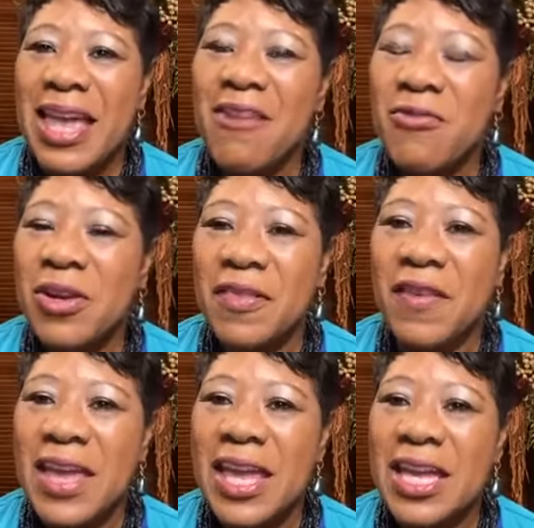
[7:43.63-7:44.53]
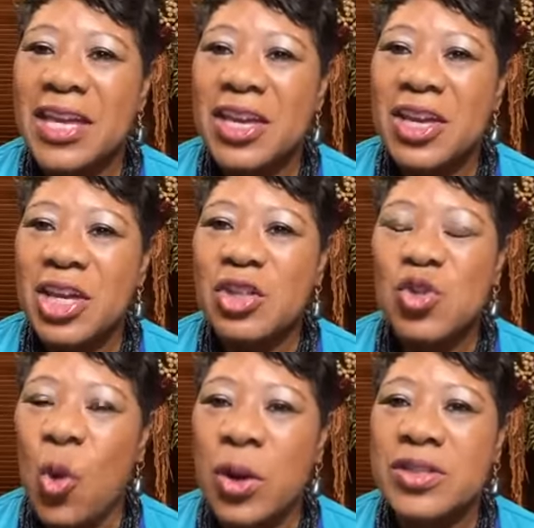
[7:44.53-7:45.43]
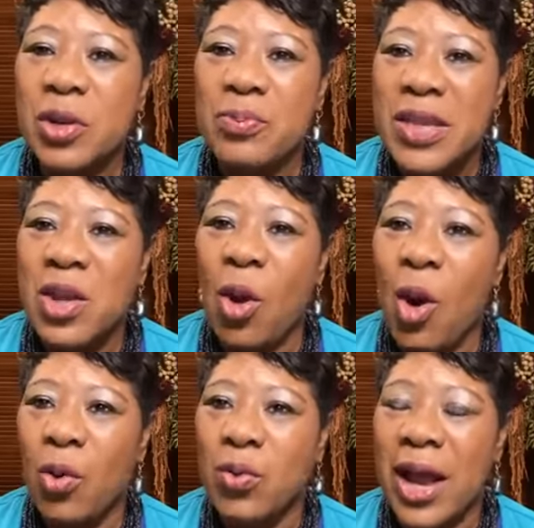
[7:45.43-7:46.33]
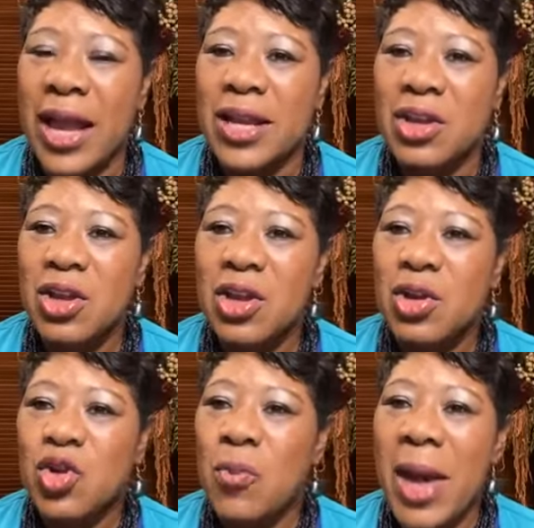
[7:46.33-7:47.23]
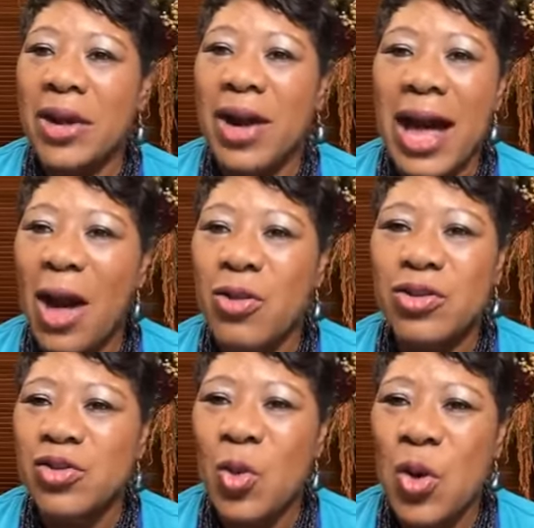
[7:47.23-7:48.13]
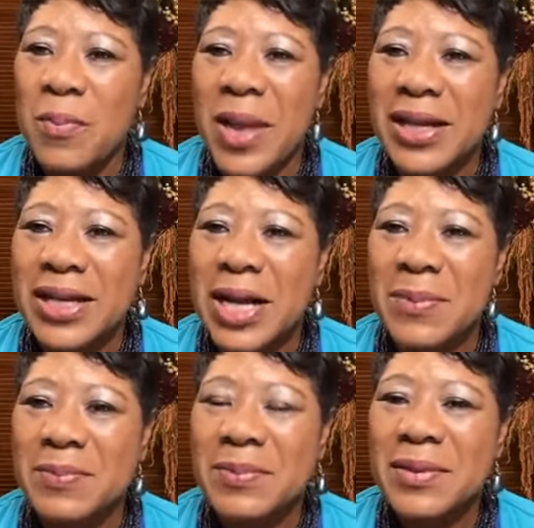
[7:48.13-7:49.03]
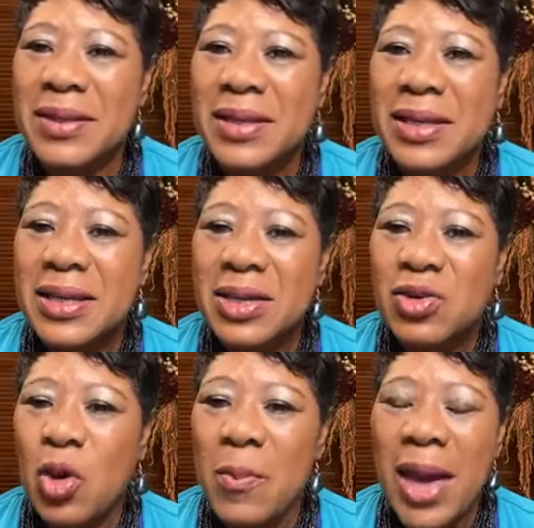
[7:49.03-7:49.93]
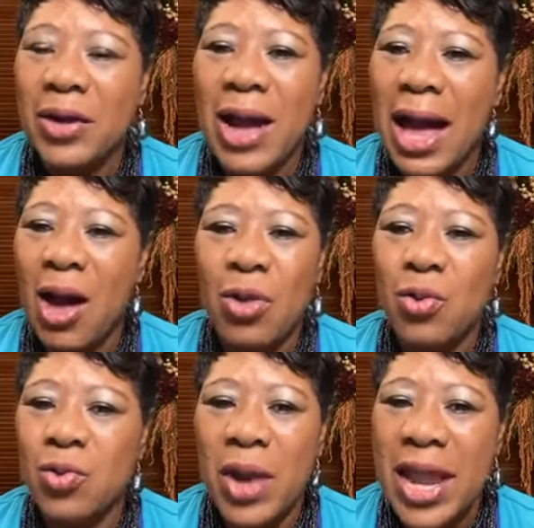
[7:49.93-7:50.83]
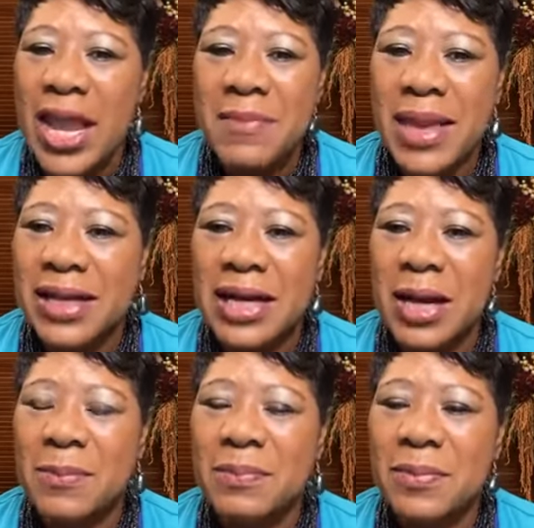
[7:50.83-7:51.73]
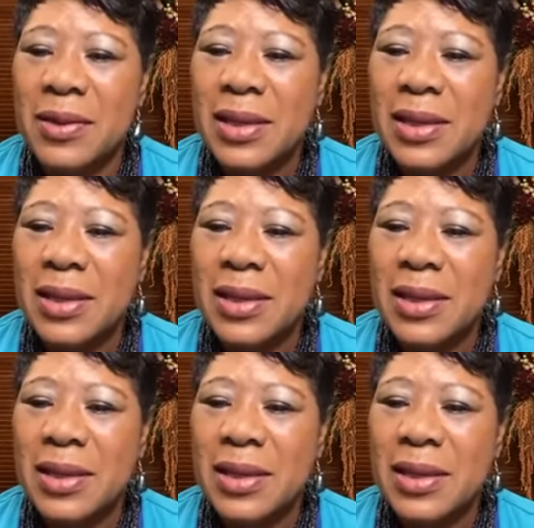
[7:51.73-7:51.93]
everything is going to be all right. No matter how the storm may come, no matter how the rain may come.